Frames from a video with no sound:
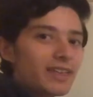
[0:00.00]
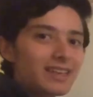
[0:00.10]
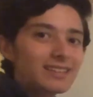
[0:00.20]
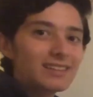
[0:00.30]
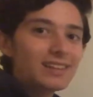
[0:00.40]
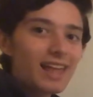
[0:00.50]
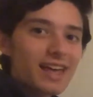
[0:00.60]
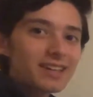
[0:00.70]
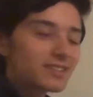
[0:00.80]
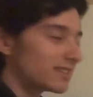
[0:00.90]
is
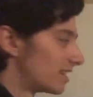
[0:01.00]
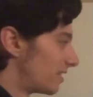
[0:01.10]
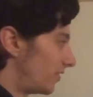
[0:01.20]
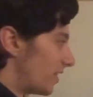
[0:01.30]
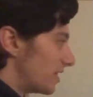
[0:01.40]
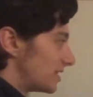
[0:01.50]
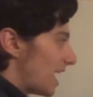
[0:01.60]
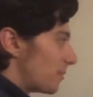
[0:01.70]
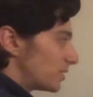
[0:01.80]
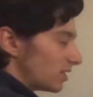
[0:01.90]
less than this
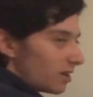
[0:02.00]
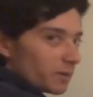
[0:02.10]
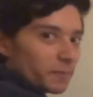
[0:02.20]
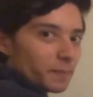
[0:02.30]
epsilon,